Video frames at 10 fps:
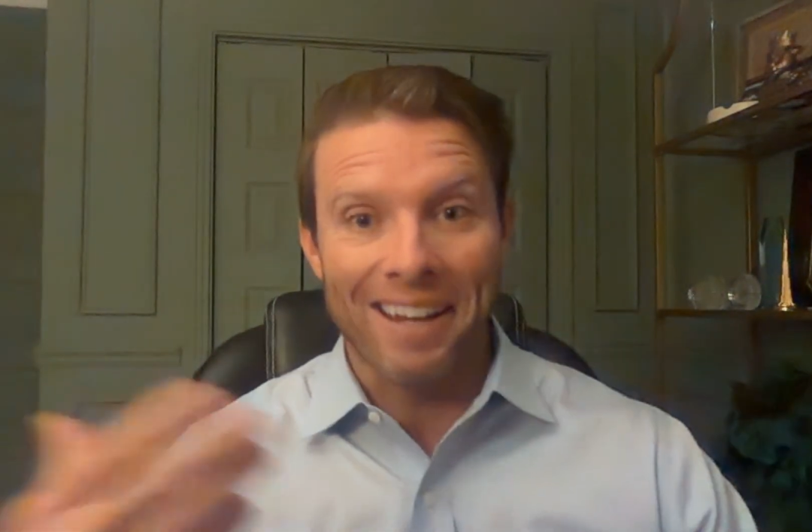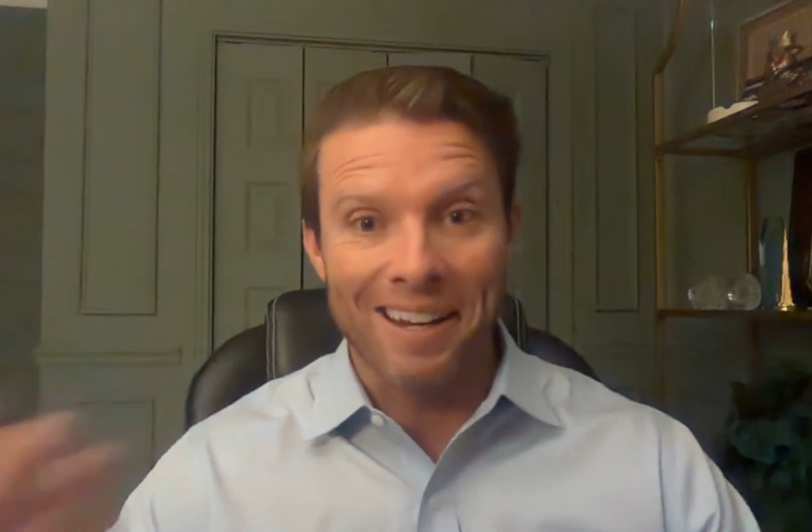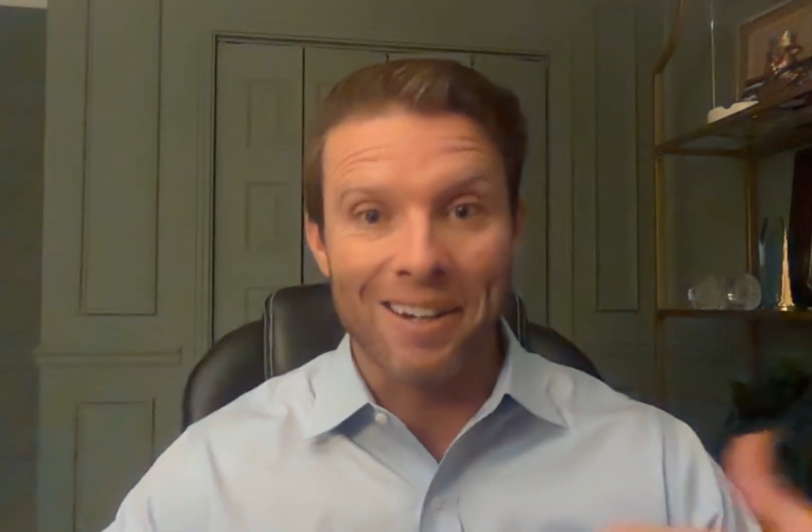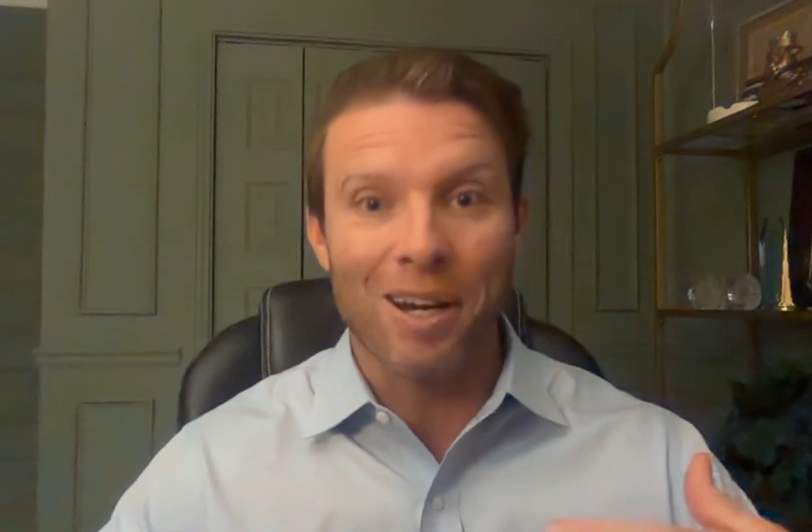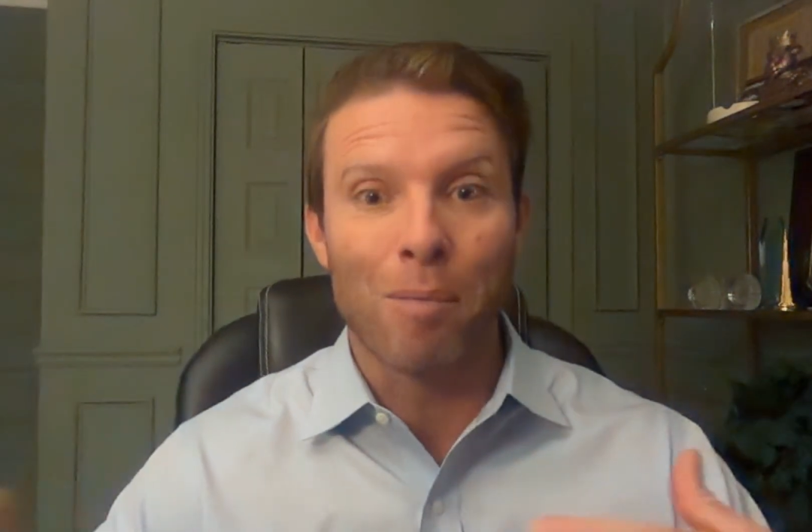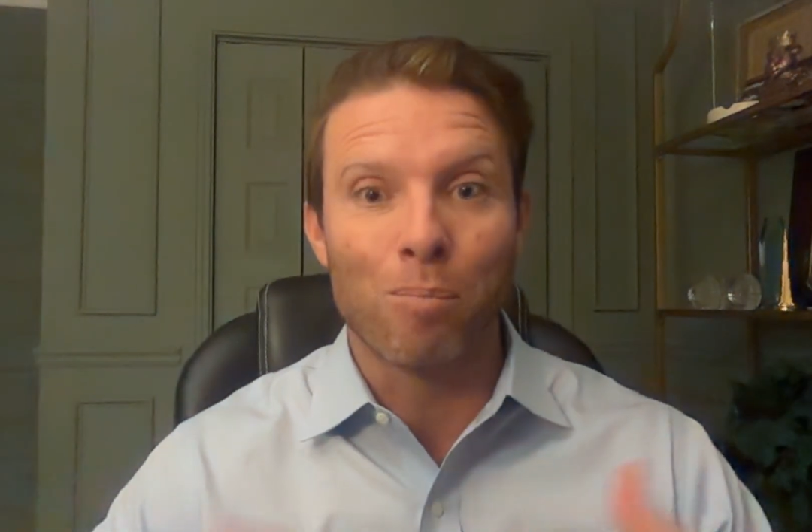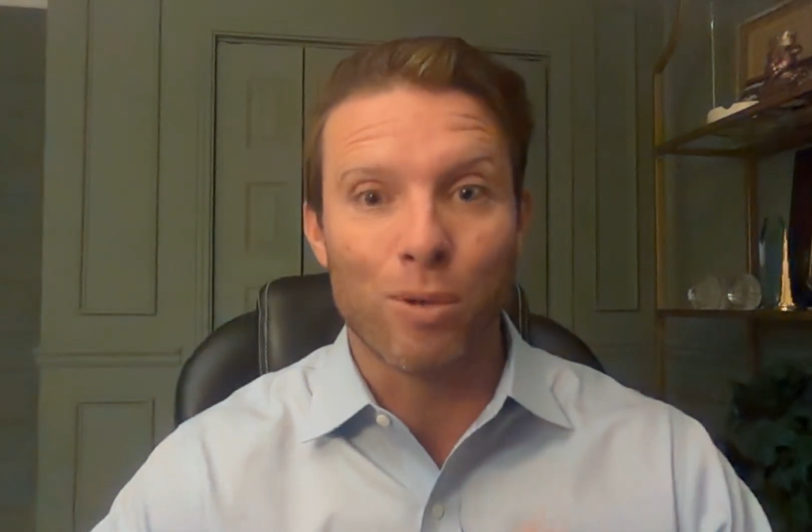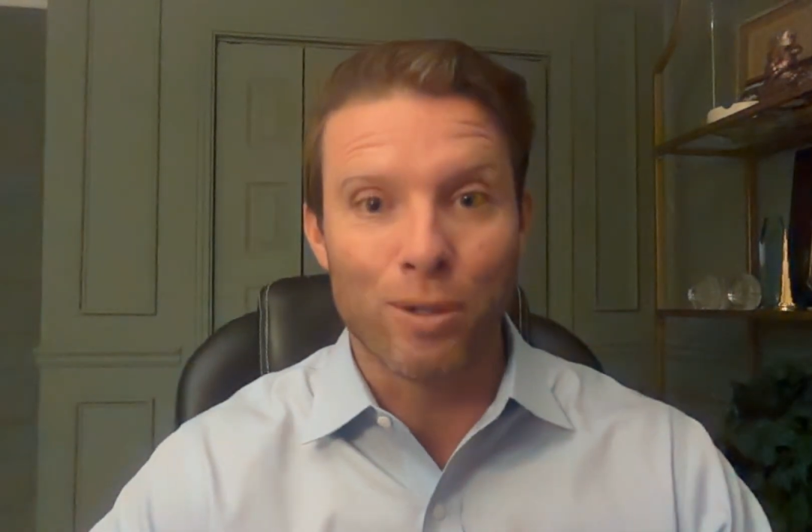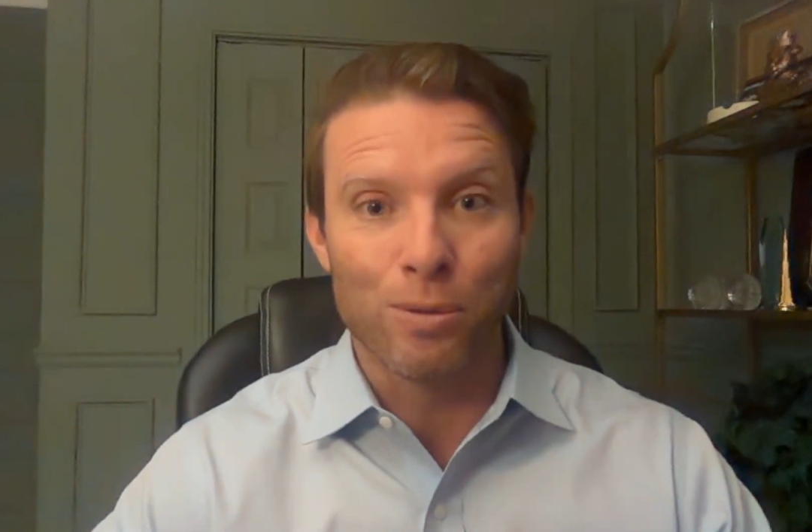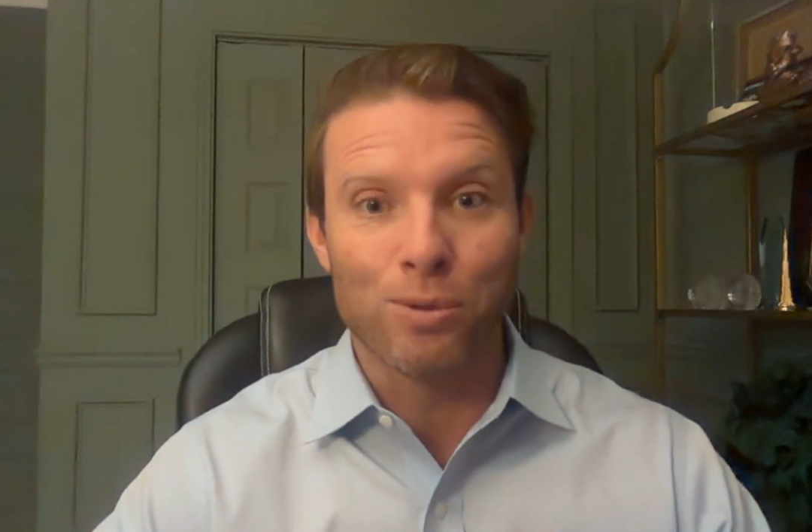income
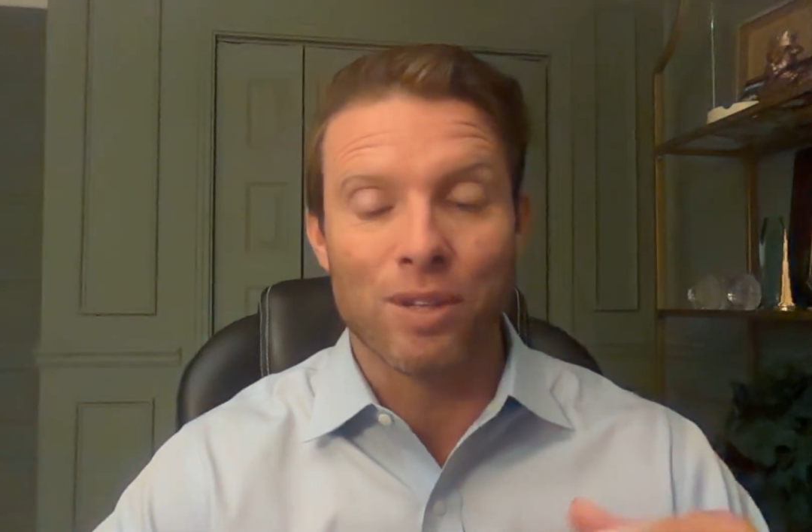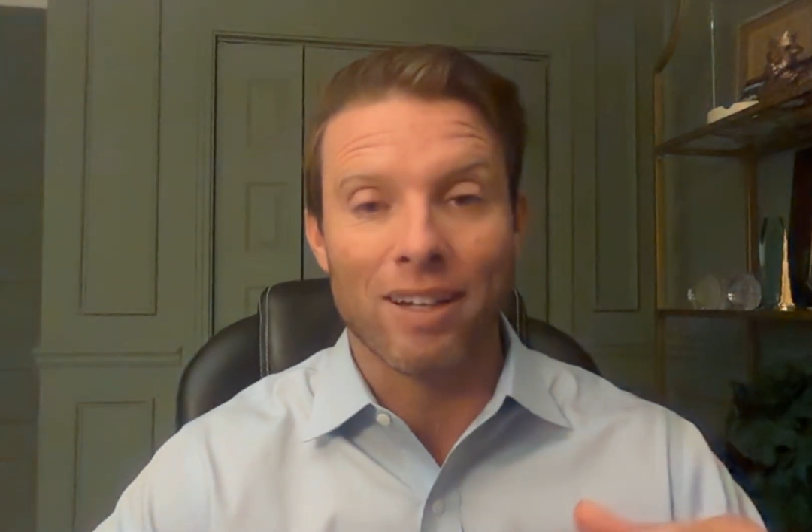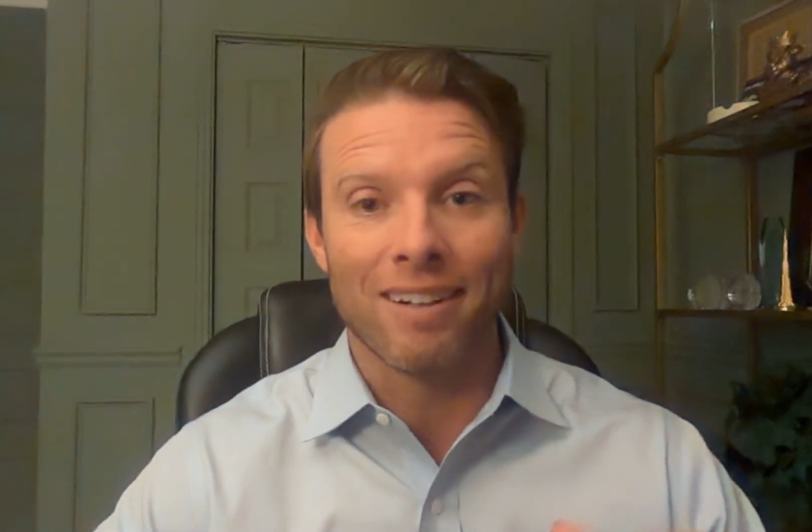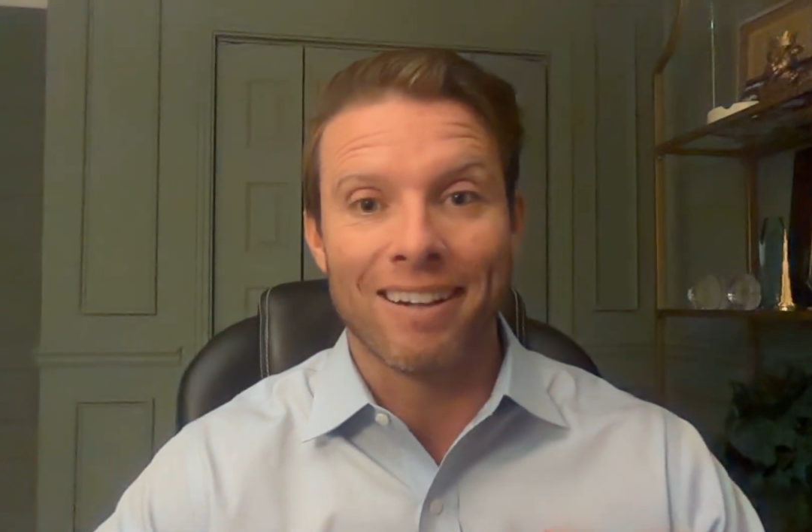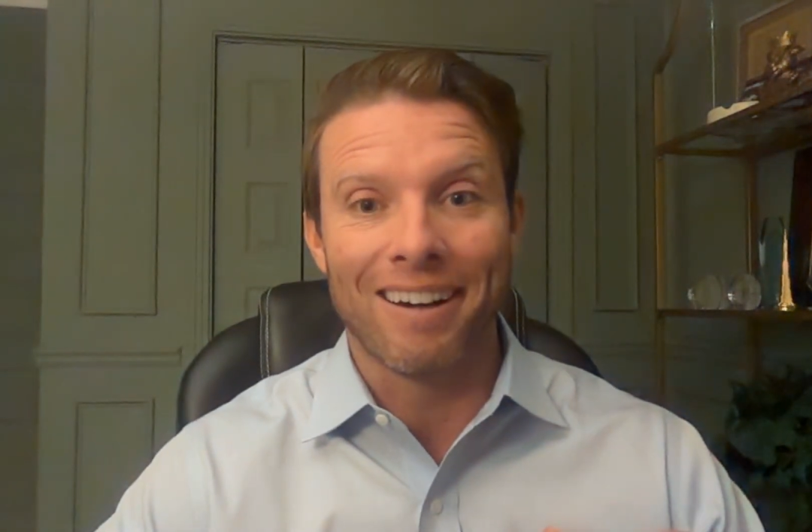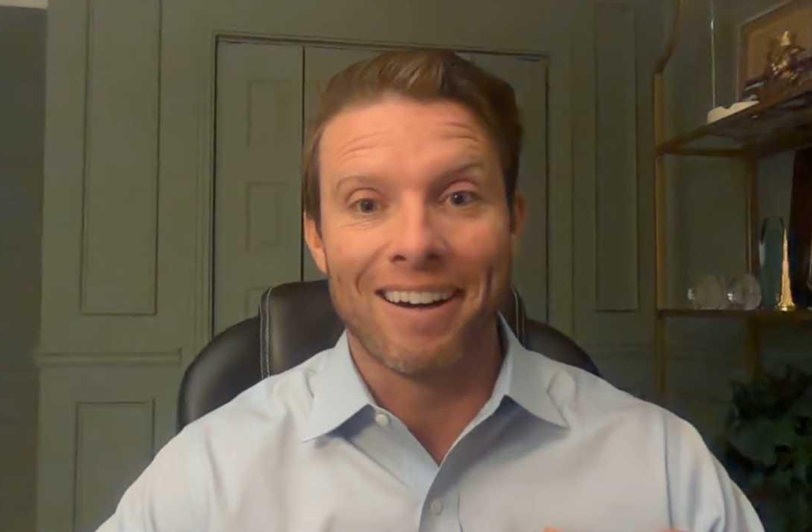producing